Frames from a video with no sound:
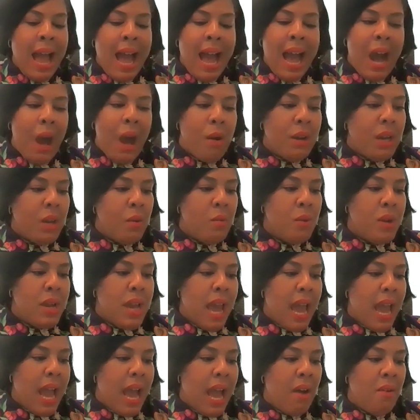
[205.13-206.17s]
How can we
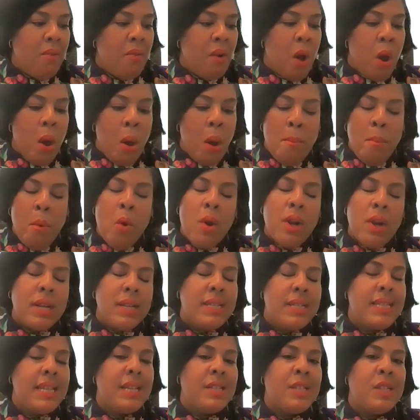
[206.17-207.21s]
have more
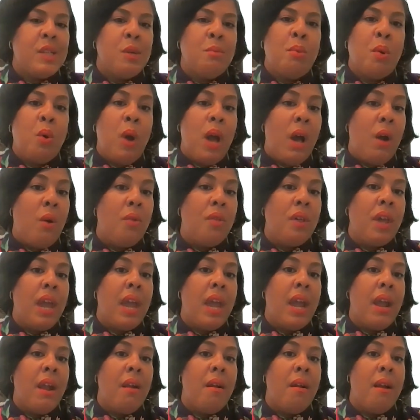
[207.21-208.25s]
accessible
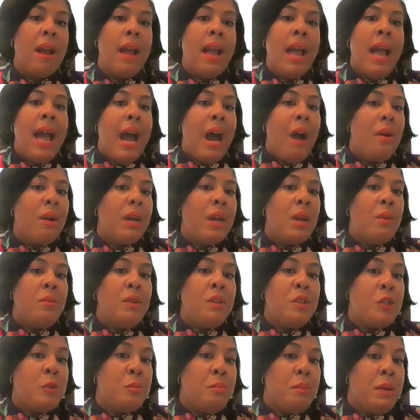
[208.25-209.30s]
healthcare? How can
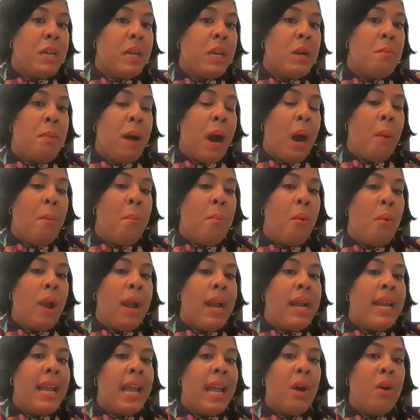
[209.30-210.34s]
we speak about
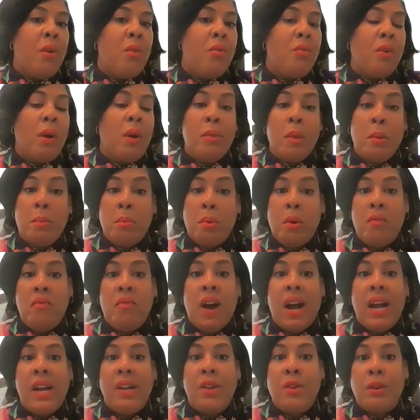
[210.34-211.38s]
brain health from the
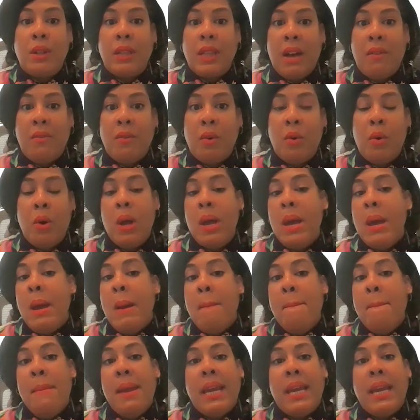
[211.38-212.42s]
provider level,
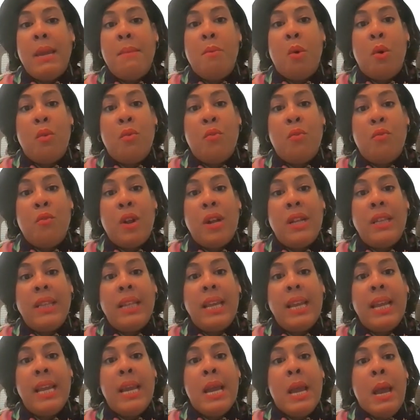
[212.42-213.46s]
make it more
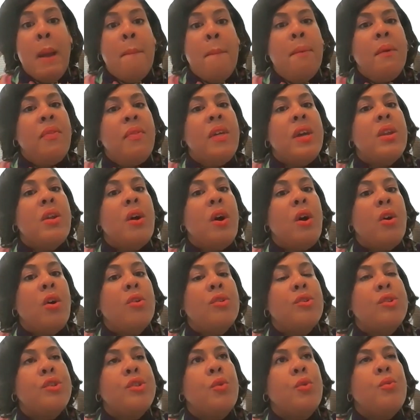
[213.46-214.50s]
friendly, but then
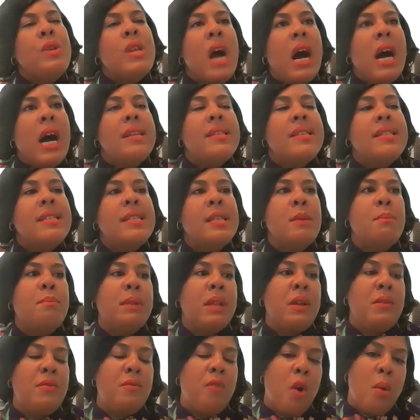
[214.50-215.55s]
also not
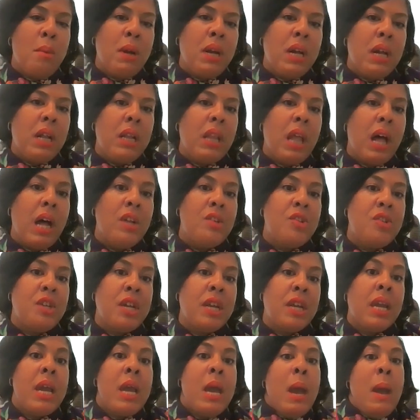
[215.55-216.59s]
simply
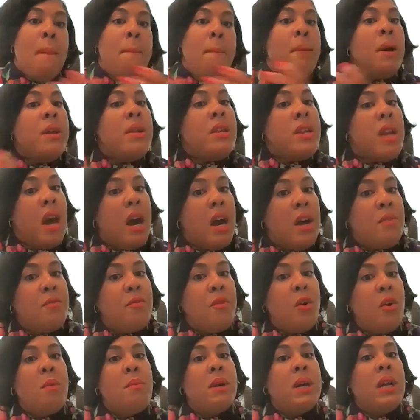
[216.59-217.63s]
pharmacologic, but
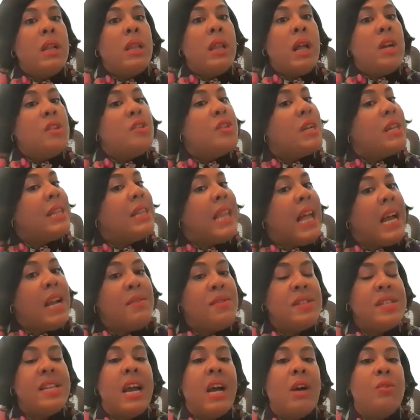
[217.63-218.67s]
non-pharmacologic
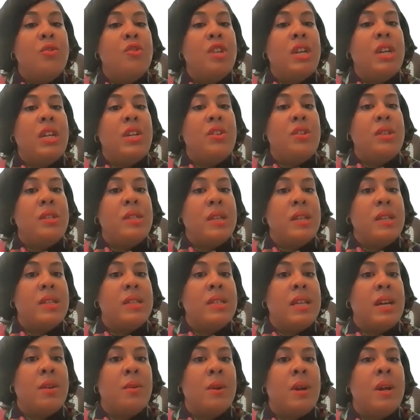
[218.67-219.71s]
lifestyle changes, et
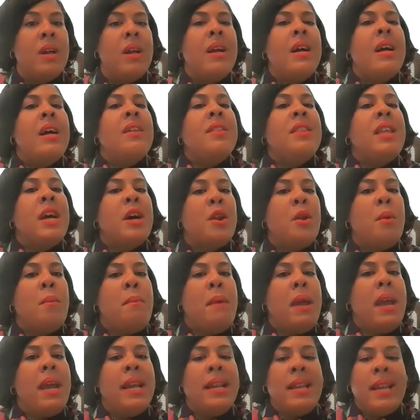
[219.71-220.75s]
cetera, that are
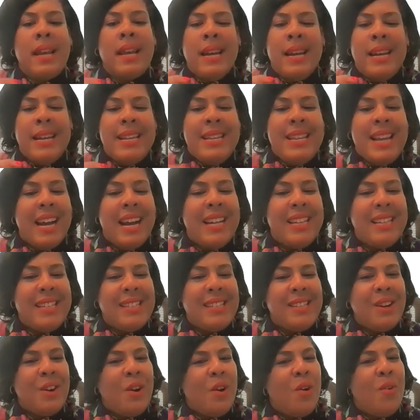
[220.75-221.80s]
made not
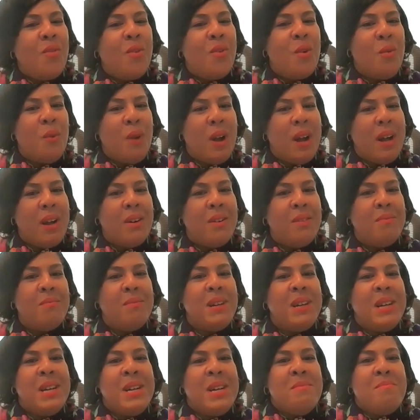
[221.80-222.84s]
to overwhelm,
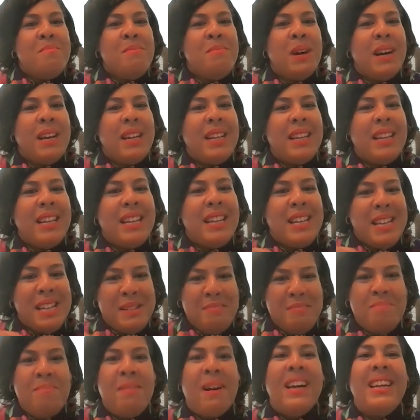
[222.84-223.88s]
but
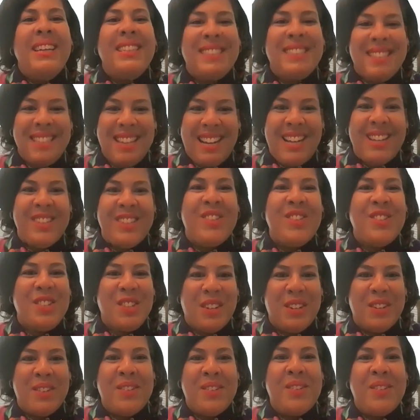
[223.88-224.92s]
in bite-sized
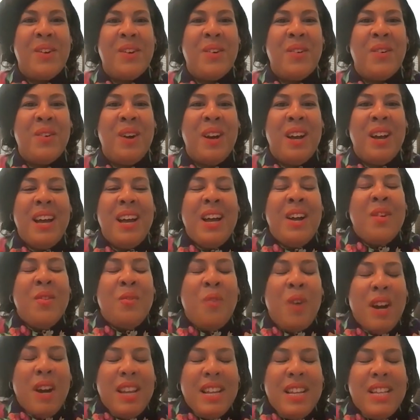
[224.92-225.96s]
chunks. So,
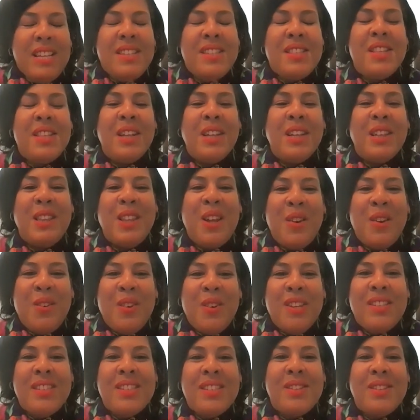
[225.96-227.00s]
what is the
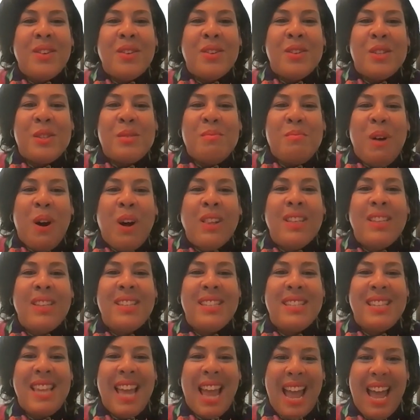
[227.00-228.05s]
lowest or
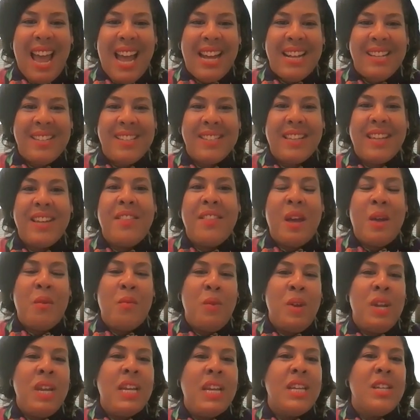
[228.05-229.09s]
smallest task
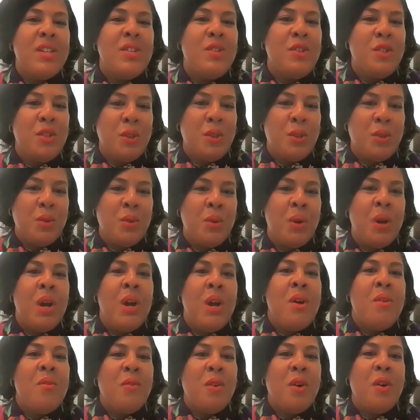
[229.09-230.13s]
that we can do
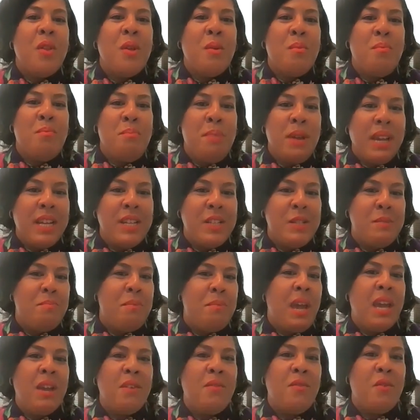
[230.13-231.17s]
for the biggest
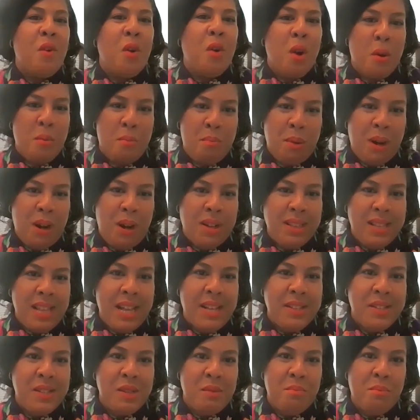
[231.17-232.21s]
bang for our buck?
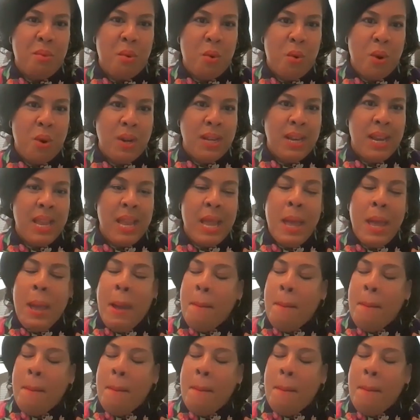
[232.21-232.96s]
That's important.